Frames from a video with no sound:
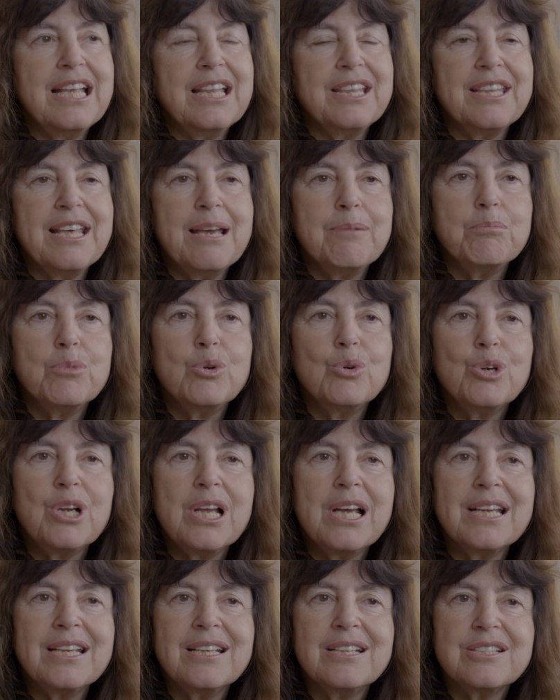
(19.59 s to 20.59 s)
They're more
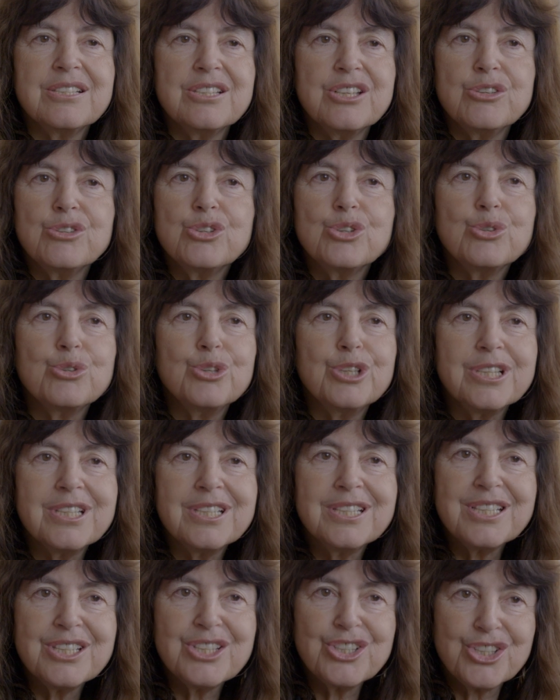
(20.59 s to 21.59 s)
like a social
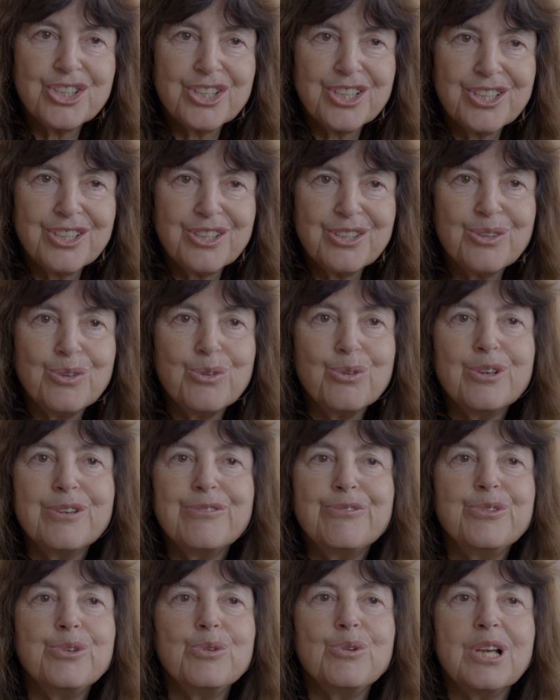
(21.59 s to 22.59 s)
condition, or
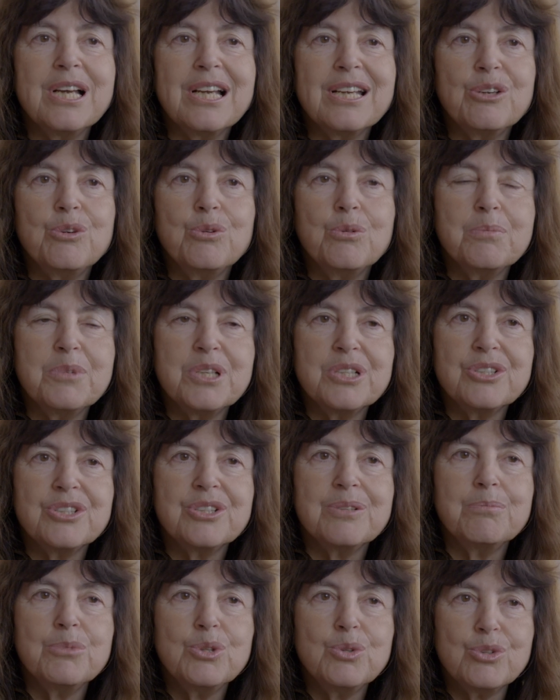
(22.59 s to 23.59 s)
if you like, almost
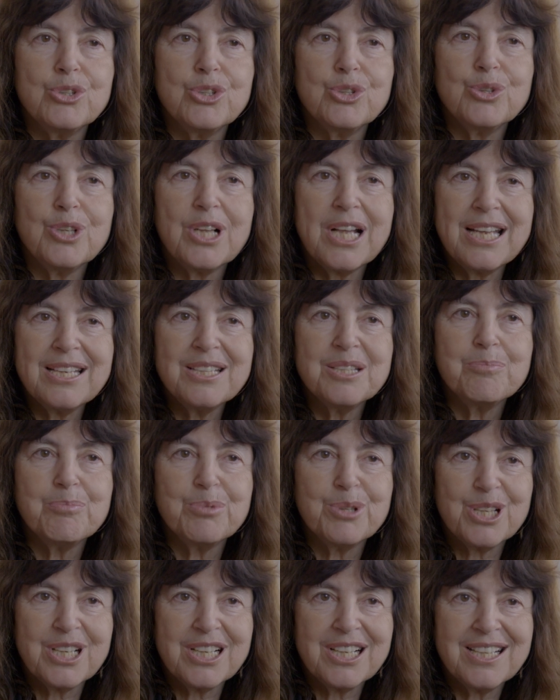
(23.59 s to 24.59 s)
a mutual
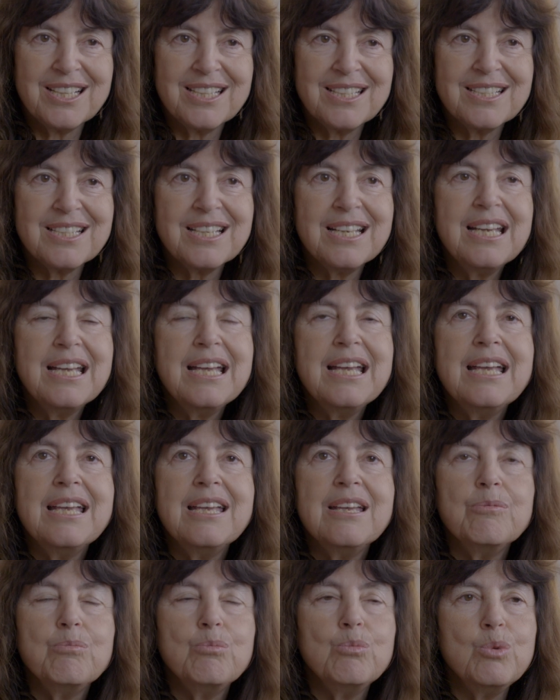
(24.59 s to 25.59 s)
enterprise,
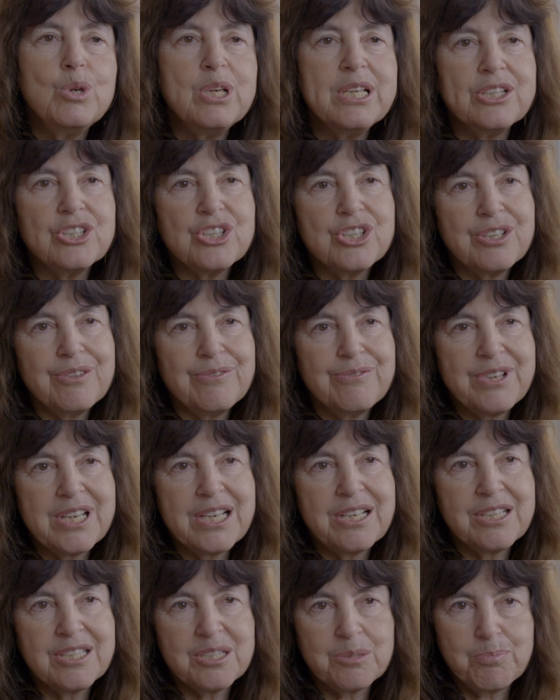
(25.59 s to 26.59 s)
in which the
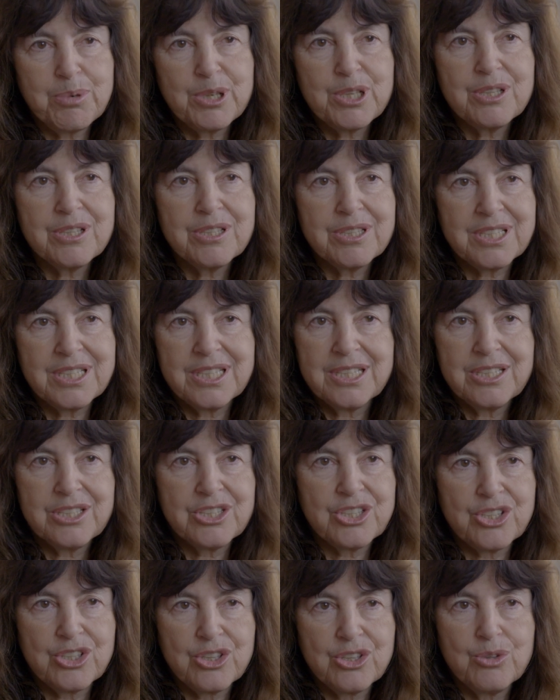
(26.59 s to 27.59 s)
various
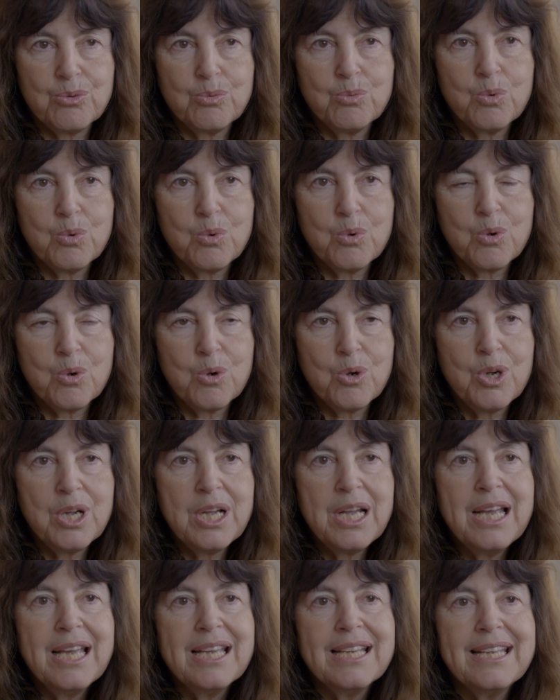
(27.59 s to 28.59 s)
parties to the war
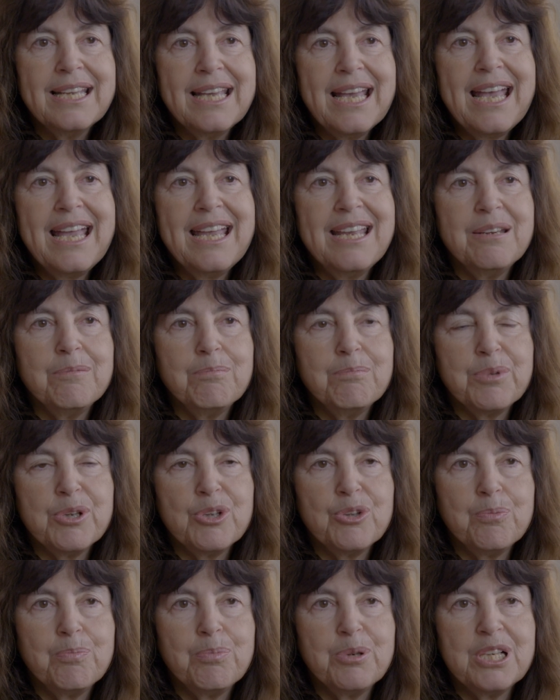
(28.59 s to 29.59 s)
gain
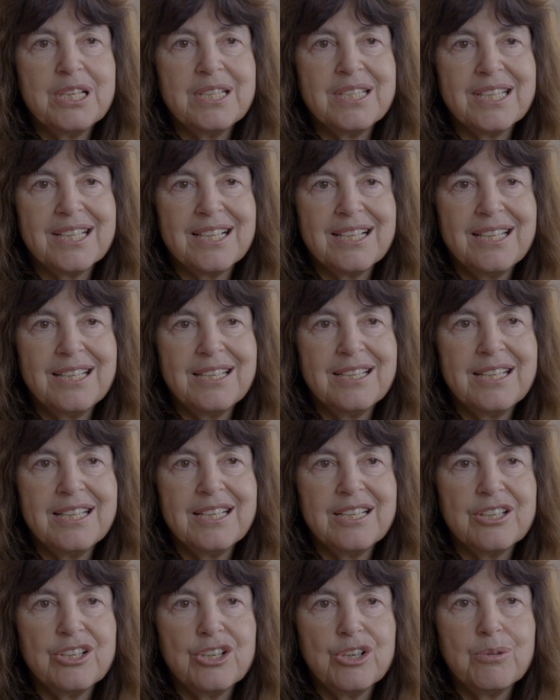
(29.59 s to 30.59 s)
both politically and
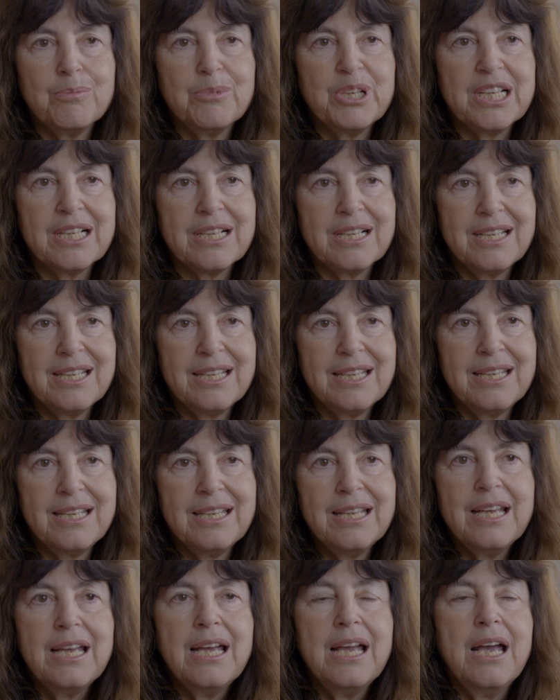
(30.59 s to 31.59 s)
economically
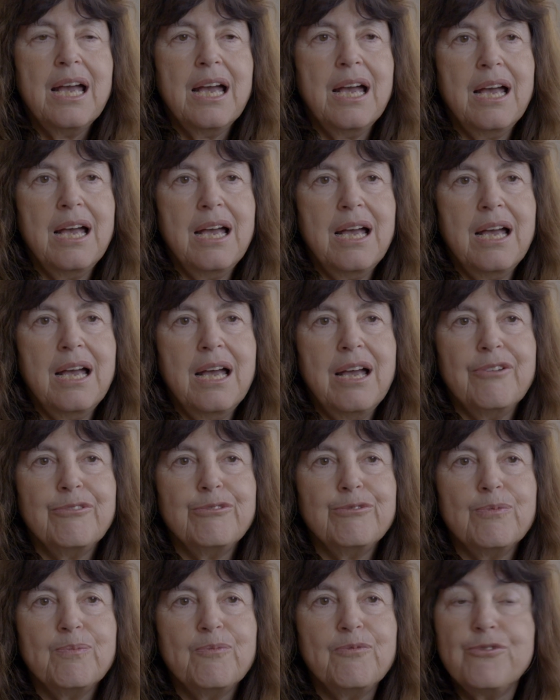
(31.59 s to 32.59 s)

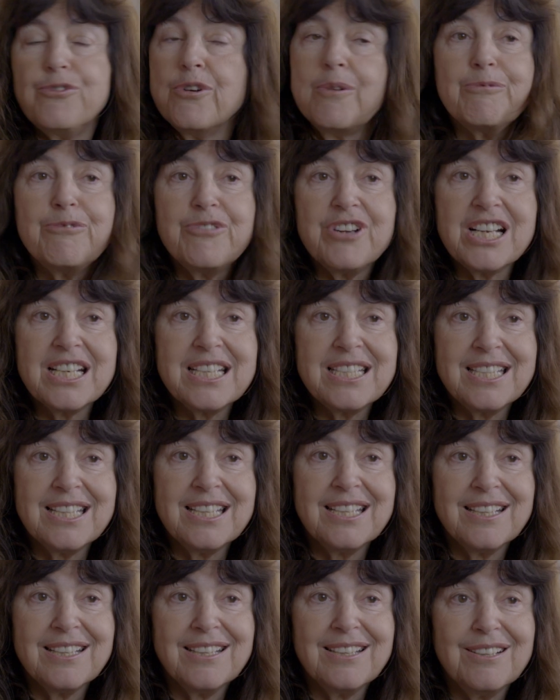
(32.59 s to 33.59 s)
from
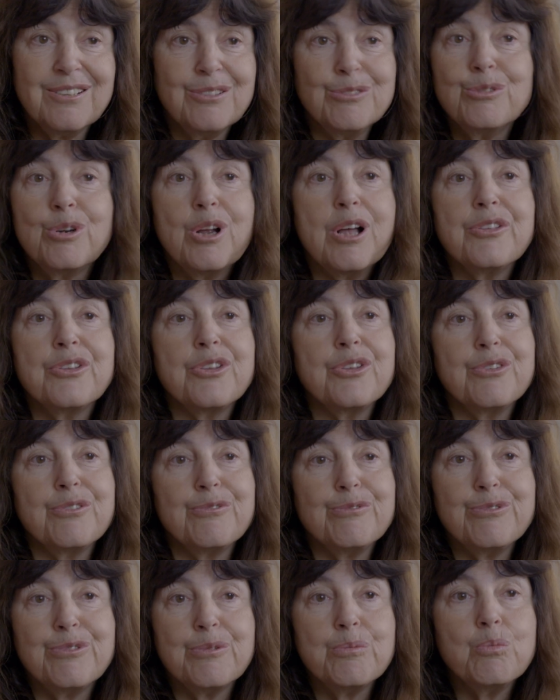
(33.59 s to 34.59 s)
fighting rather than
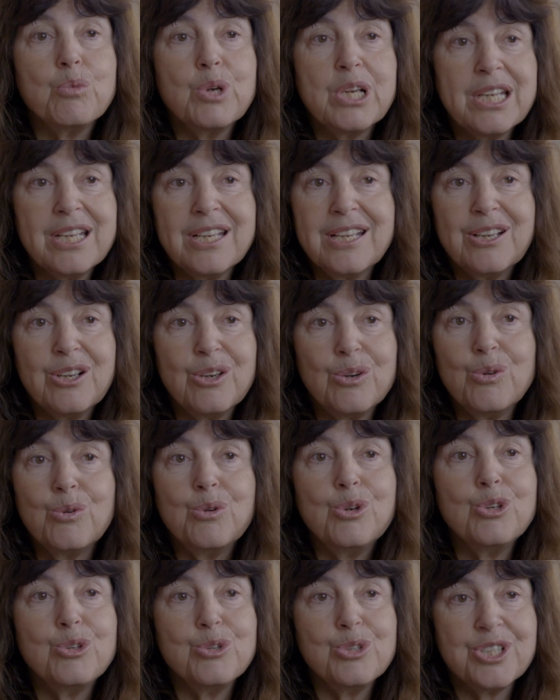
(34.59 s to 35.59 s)
from winning or
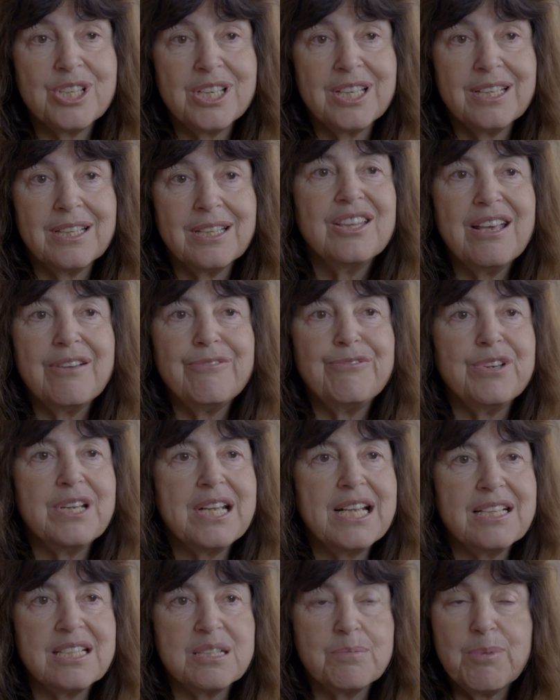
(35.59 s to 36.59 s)
losing. They're
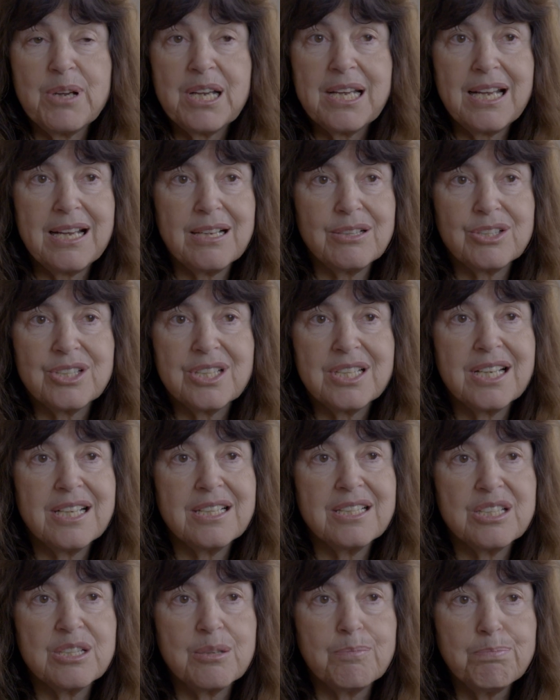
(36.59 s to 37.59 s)
financed by
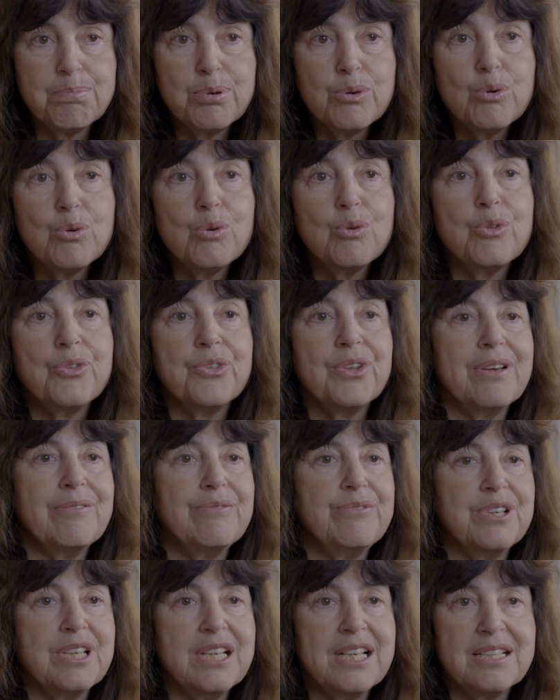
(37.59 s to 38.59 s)
outside support, they're
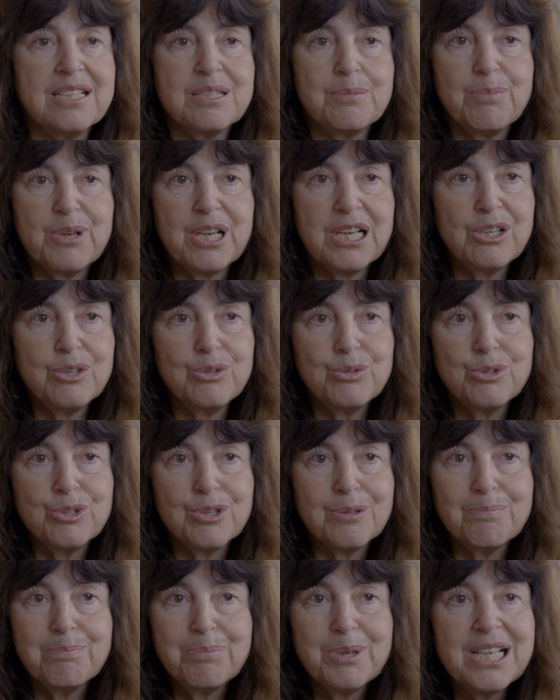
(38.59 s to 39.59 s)
financed by loot
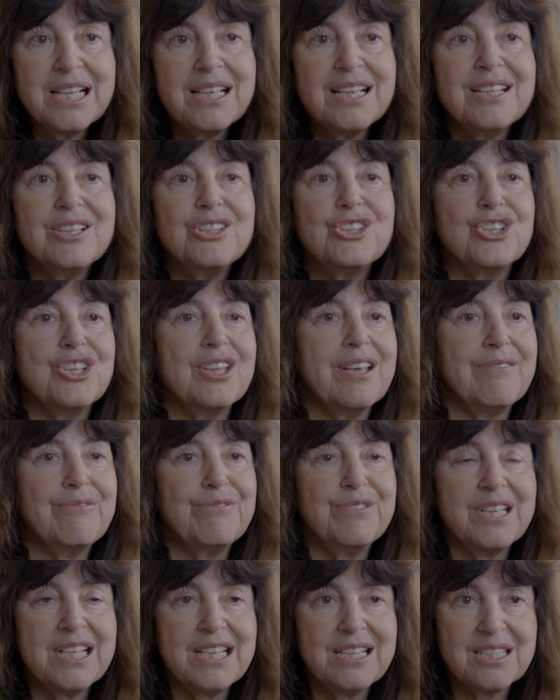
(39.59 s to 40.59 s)
and pillage, they're
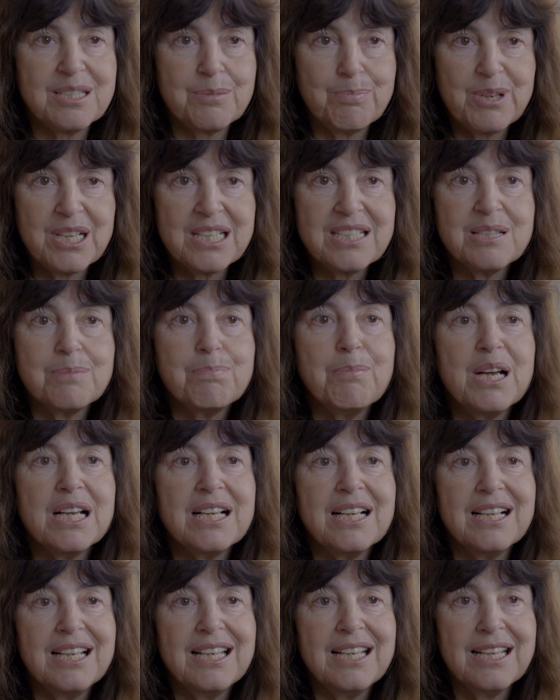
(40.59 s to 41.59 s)
financed by
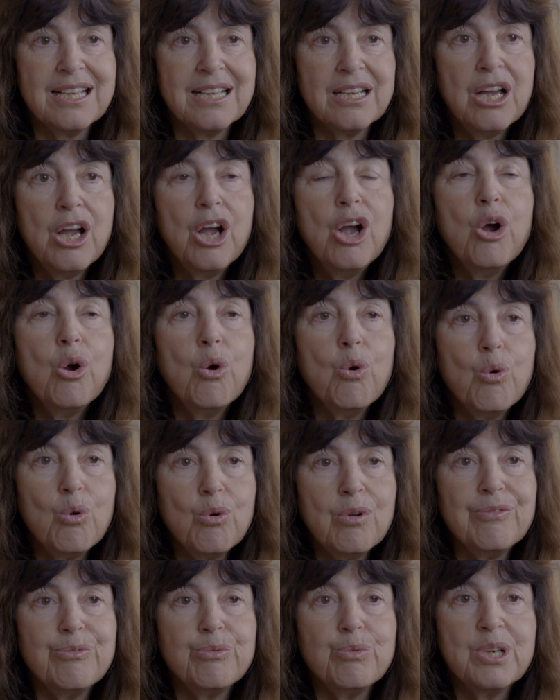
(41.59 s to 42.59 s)
smuggling, all
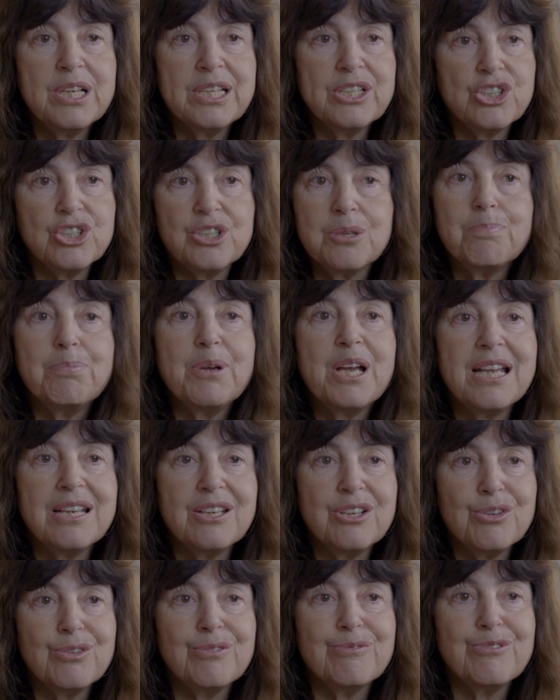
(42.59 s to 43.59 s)
of which
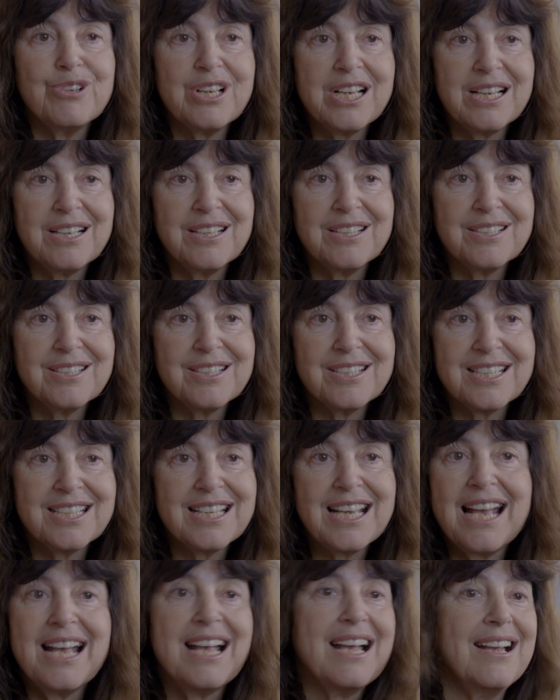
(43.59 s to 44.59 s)
depend on violence
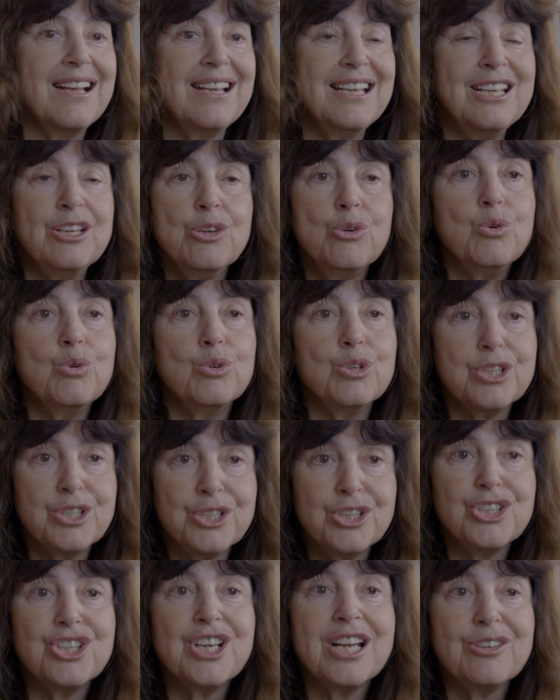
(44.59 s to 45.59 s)
in order
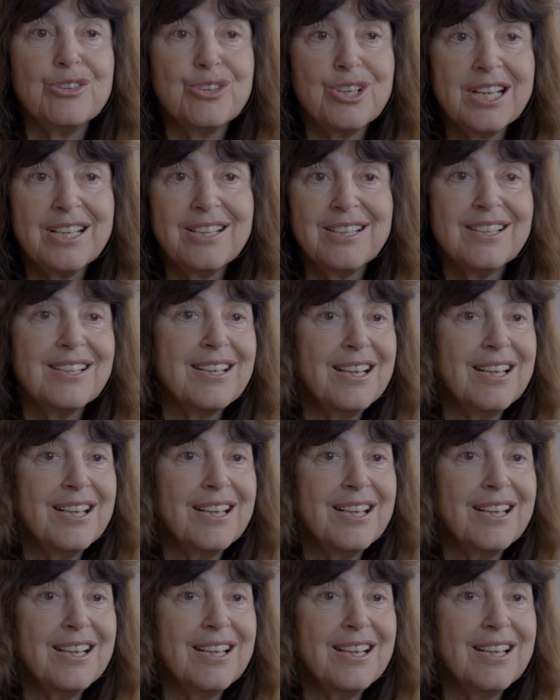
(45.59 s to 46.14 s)
to generate